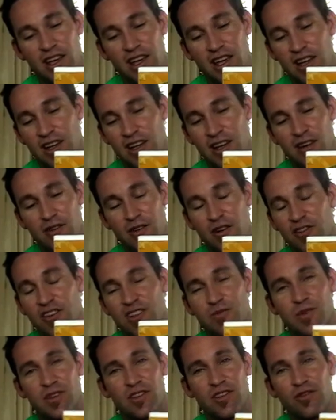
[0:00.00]
And I've
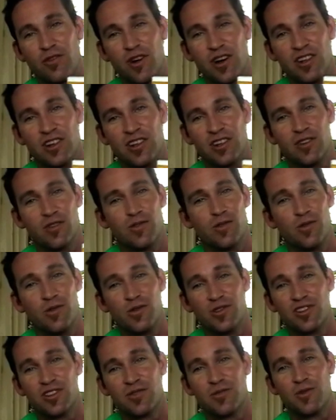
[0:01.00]
just been thrashing it.
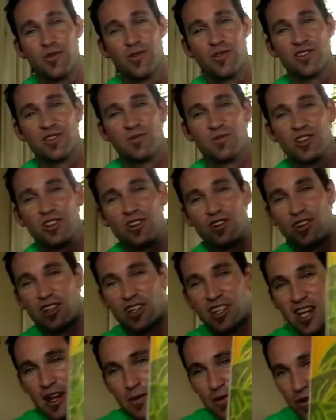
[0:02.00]
Awesome
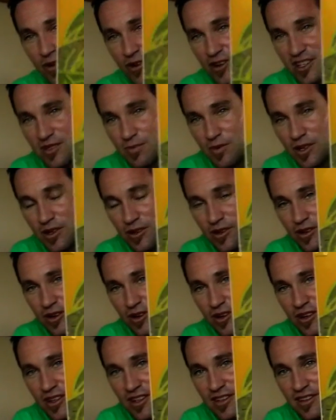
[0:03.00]
shooter. Keep your eyes peeled,
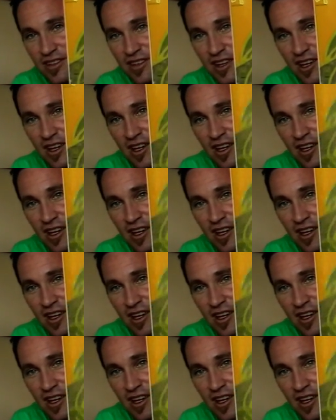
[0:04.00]
guys,